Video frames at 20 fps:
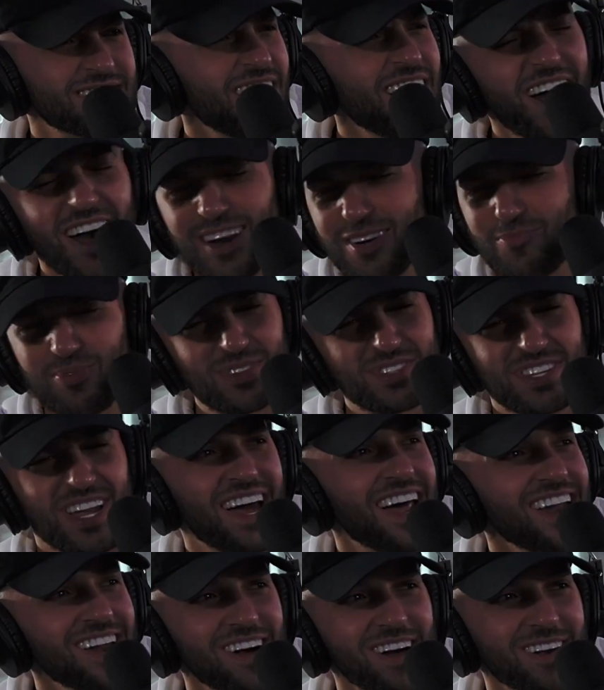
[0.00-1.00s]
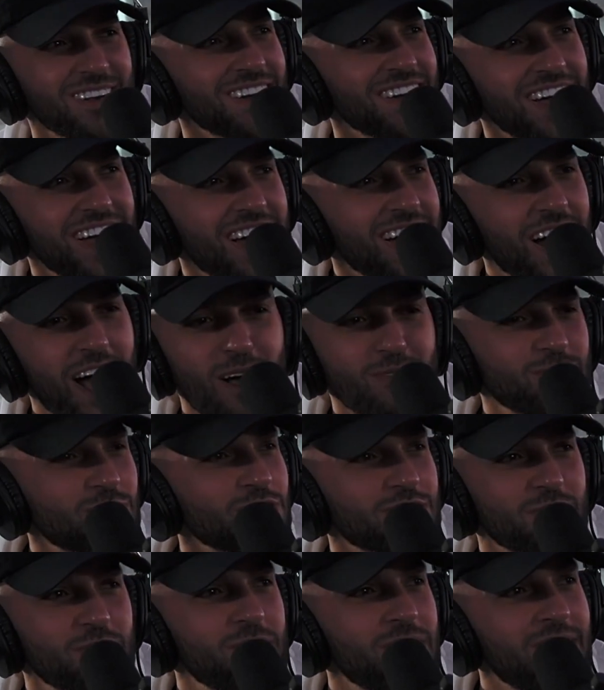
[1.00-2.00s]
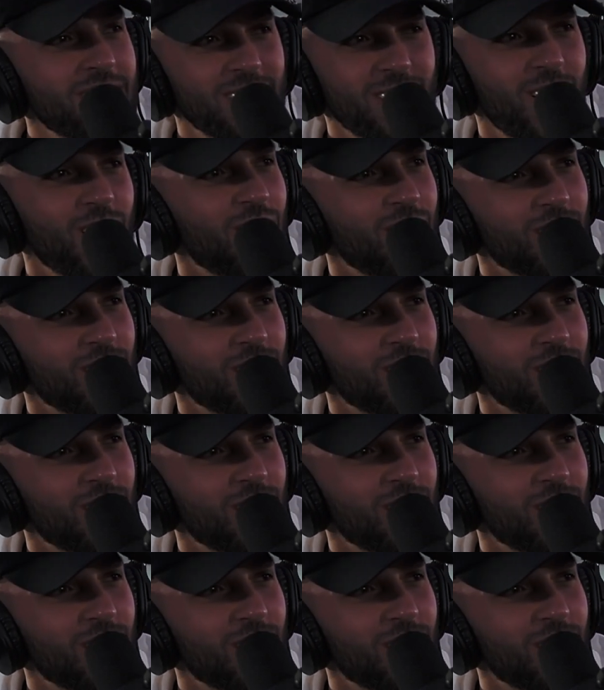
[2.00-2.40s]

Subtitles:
100%. I don't I'm sure it's a minute long.